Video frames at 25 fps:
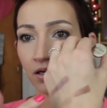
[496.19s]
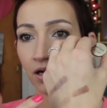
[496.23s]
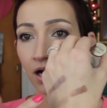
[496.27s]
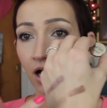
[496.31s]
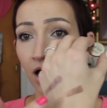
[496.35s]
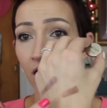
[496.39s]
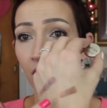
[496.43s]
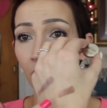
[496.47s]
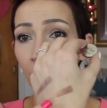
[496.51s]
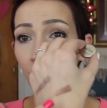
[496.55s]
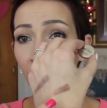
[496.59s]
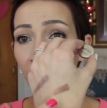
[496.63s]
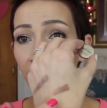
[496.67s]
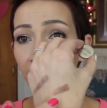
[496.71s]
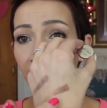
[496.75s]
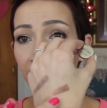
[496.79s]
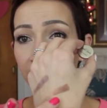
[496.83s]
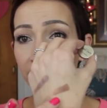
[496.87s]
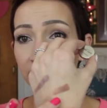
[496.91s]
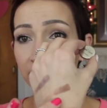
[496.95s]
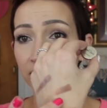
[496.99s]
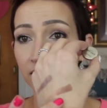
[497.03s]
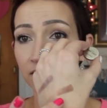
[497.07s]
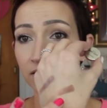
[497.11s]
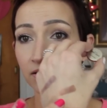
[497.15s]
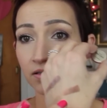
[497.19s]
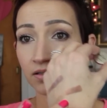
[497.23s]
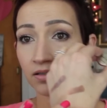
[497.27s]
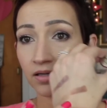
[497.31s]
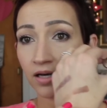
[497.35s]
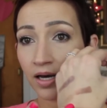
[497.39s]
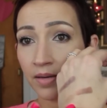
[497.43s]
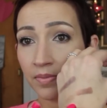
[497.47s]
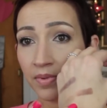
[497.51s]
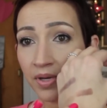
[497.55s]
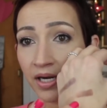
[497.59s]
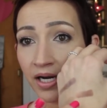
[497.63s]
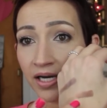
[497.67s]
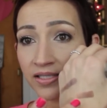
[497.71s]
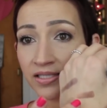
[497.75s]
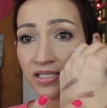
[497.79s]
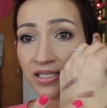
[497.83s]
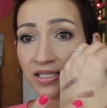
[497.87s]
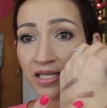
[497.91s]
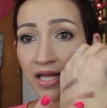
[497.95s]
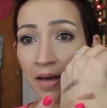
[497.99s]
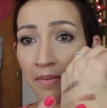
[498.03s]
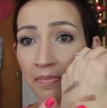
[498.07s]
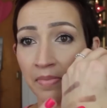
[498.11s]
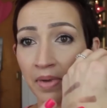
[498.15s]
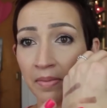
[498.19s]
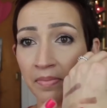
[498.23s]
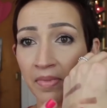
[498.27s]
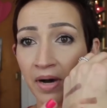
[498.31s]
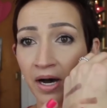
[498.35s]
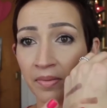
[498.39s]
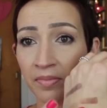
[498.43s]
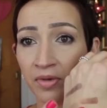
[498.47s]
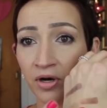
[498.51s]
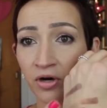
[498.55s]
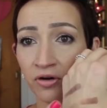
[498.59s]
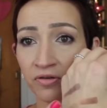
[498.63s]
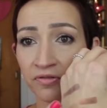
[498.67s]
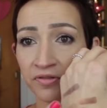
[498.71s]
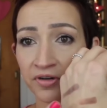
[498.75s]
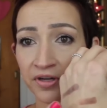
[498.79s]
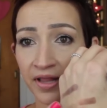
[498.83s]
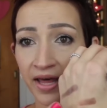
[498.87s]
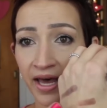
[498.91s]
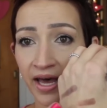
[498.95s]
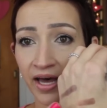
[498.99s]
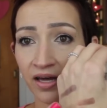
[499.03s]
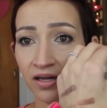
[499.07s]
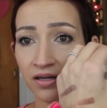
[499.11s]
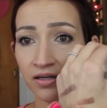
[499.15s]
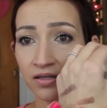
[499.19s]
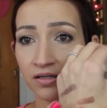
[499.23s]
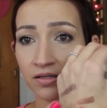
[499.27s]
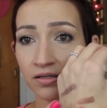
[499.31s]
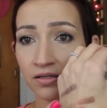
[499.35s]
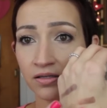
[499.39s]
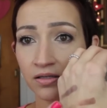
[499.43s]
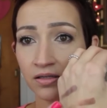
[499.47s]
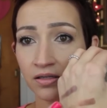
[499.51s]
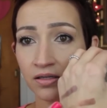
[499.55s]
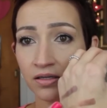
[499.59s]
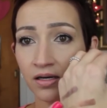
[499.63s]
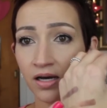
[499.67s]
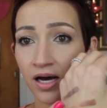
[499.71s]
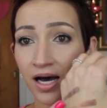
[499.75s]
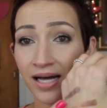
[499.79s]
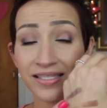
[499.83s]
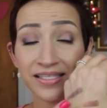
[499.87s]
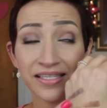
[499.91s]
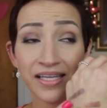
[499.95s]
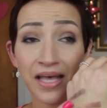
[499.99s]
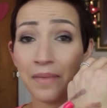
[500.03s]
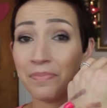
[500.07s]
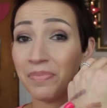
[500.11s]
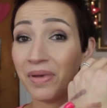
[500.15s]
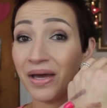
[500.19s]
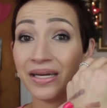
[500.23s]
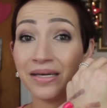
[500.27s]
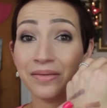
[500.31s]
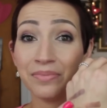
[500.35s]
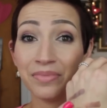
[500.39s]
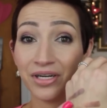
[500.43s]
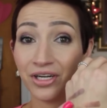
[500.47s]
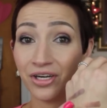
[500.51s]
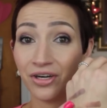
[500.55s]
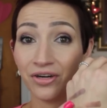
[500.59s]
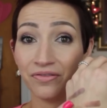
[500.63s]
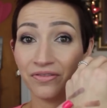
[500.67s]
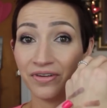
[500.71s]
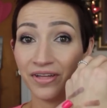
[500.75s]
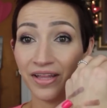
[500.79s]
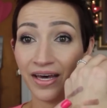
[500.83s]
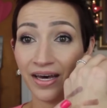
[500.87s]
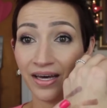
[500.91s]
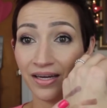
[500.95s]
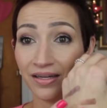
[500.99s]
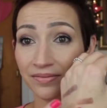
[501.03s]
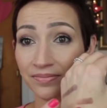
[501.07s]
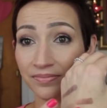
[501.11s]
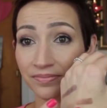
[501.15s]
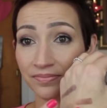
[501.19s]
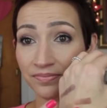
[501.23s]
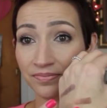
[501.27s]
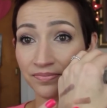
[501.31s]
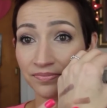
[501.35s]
Oh, well that's, I mean, I'd slap my mama over that. I'd slap anybody over that.